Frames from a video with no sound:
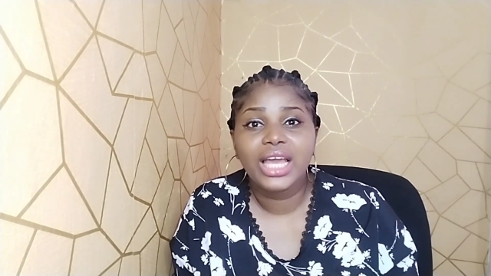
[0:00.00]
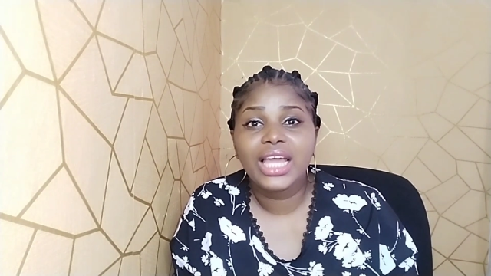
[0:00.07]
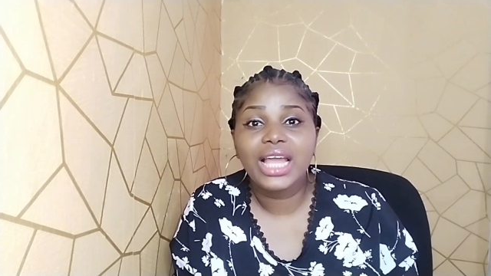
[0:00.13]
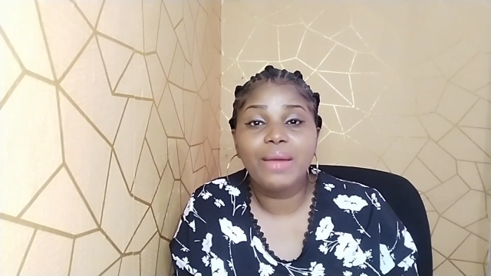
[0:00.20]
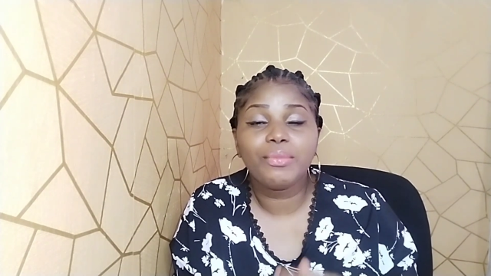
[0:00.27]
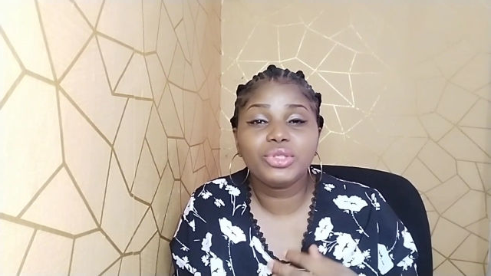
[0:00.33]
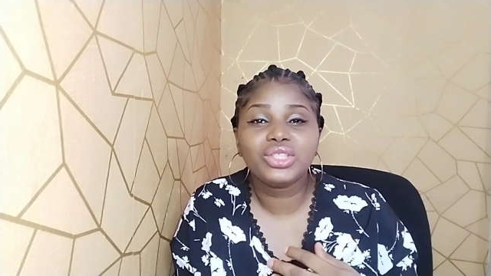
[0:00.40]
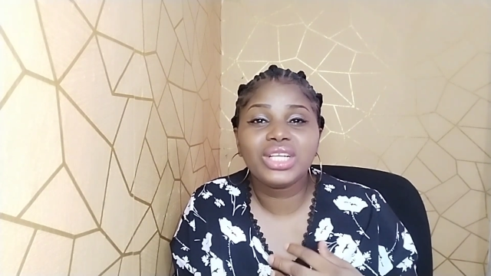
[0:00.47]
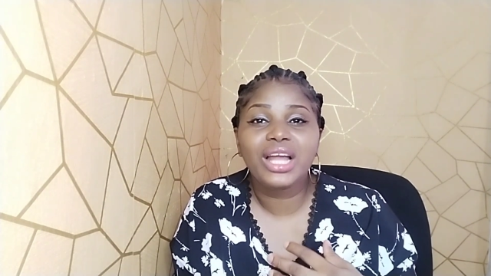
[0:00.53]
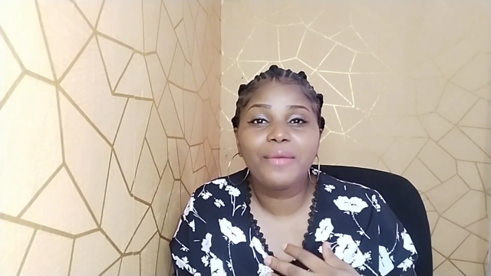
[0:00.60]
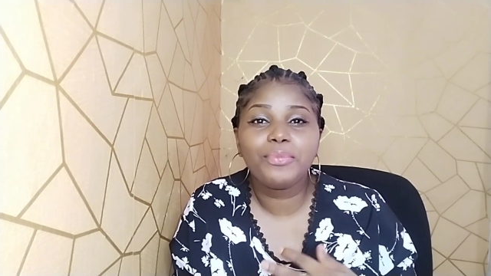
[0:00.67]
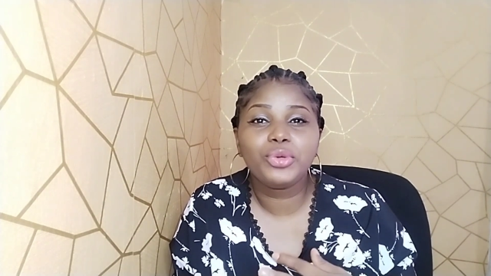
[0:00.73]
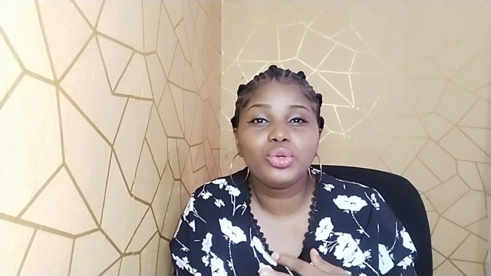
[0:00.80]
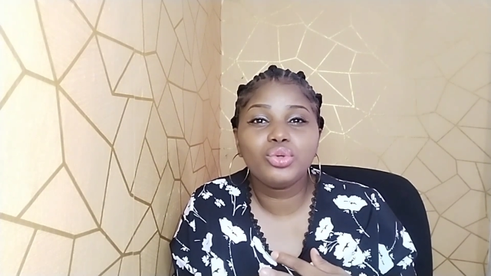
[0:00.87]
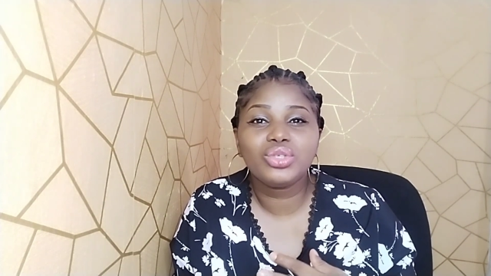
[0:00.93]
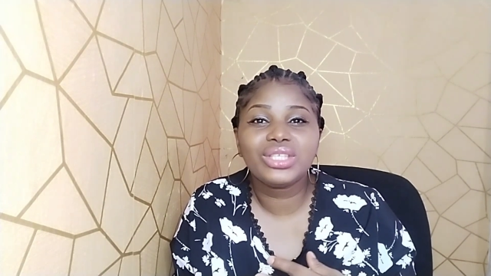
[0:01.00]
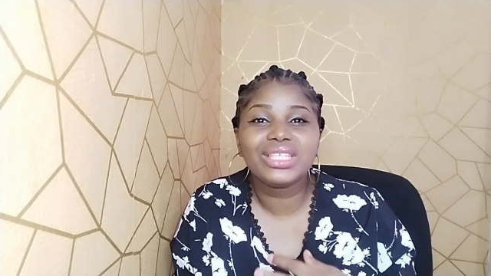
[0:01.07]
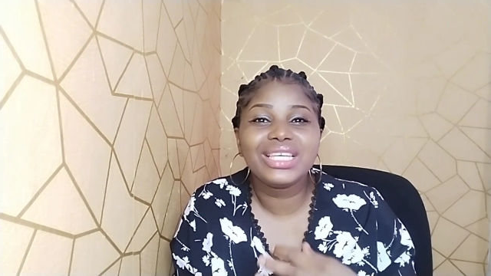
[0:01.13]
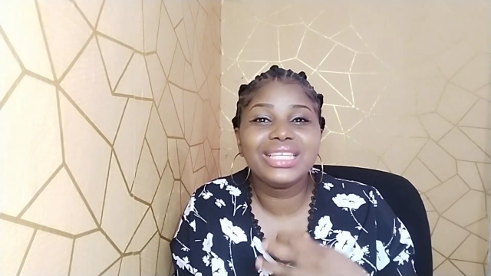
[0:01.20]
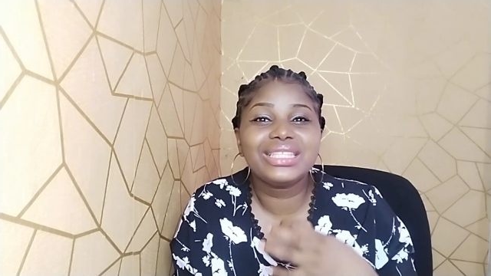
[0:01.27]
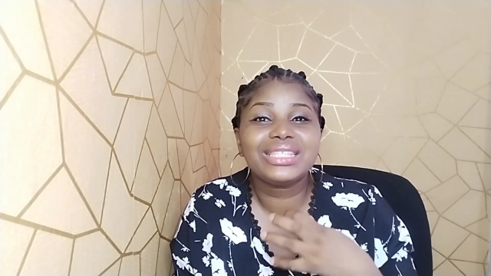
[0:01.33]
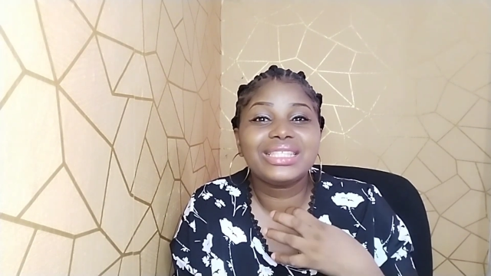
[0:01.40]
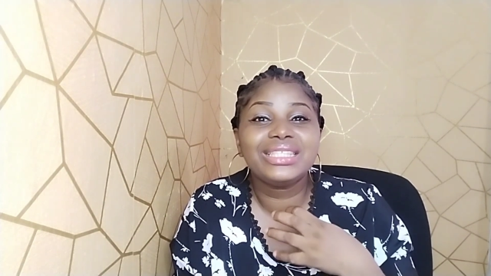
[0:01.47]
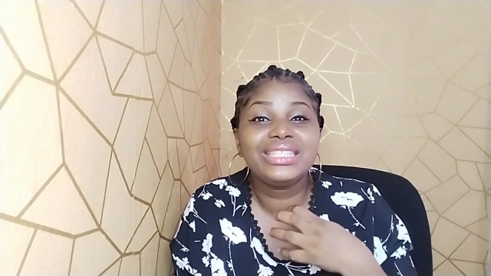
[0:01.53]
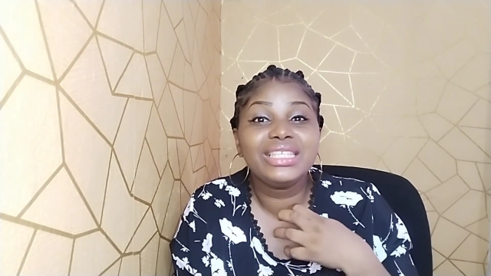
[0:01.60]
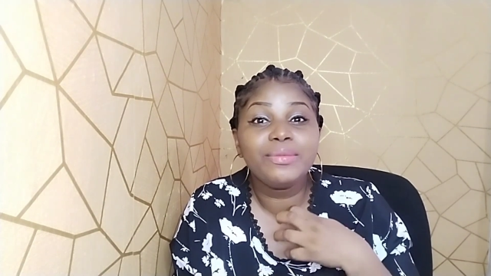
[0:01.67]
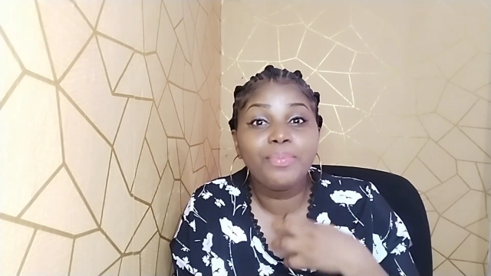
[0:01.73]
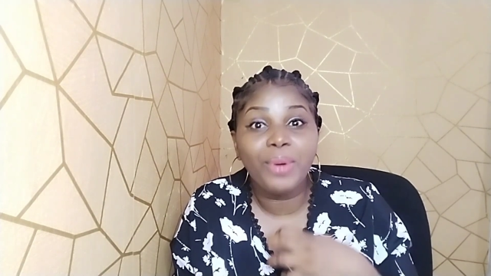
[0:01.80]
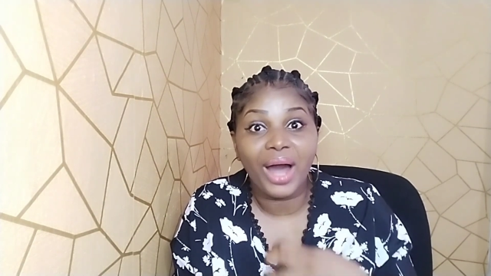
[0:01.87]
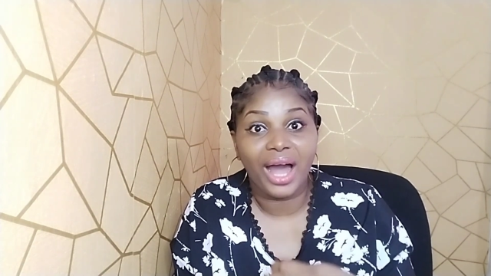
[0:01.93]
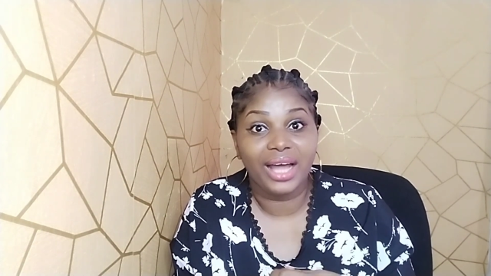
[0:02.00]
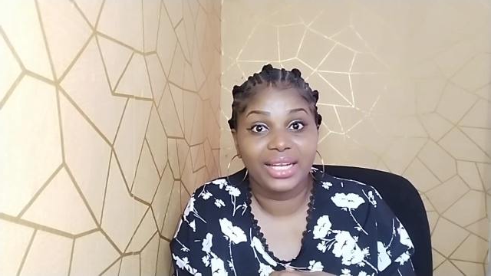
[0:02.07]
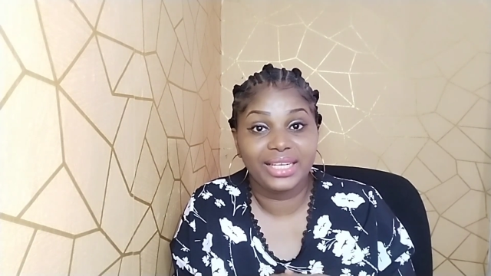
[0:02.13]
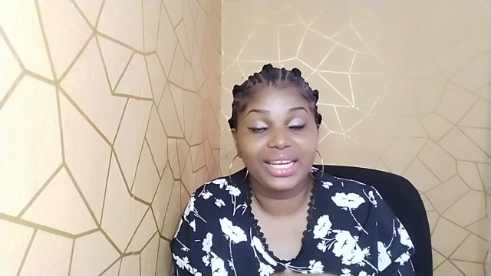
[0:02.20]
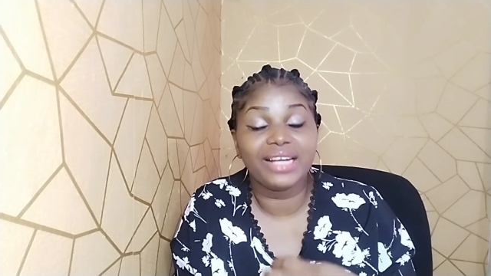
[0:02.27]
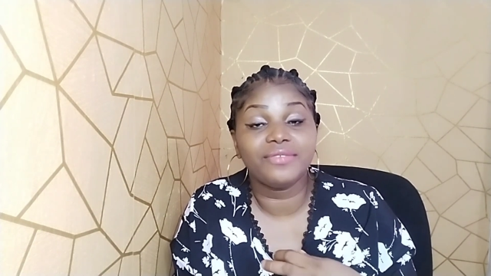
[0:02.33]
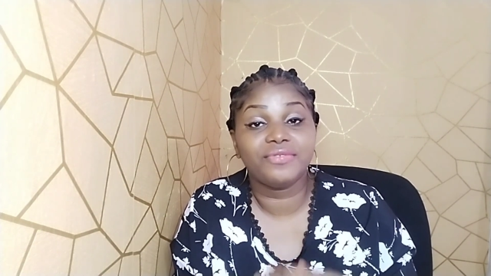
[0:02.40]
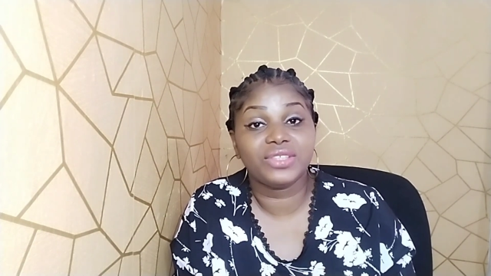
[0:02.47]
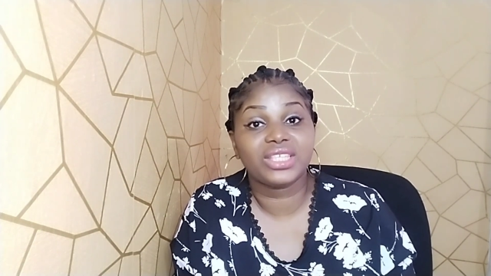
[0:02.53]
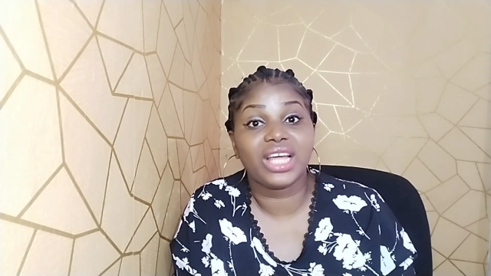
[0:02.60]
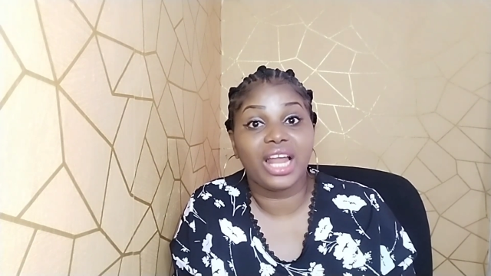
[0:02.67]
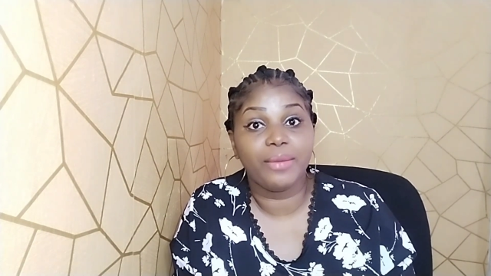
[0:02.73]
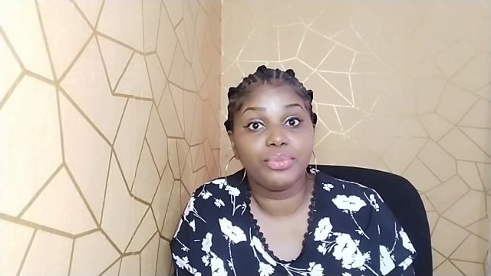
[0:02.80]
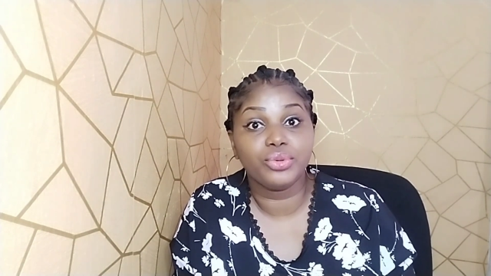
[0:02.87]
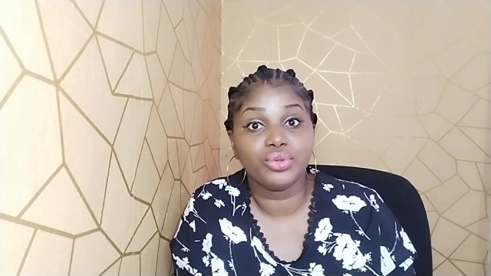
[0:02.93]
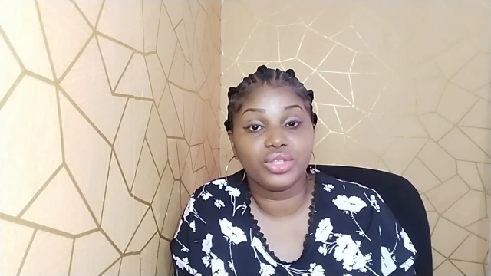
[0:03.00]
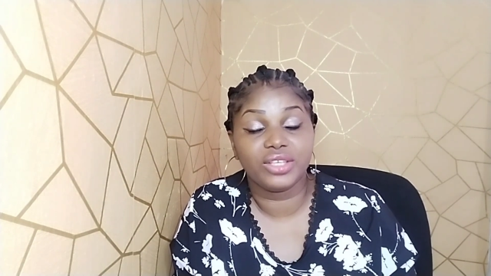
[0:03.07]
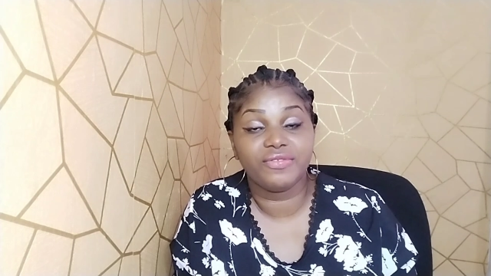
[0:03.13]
Emotional abuse, it's deeper than physical abuse.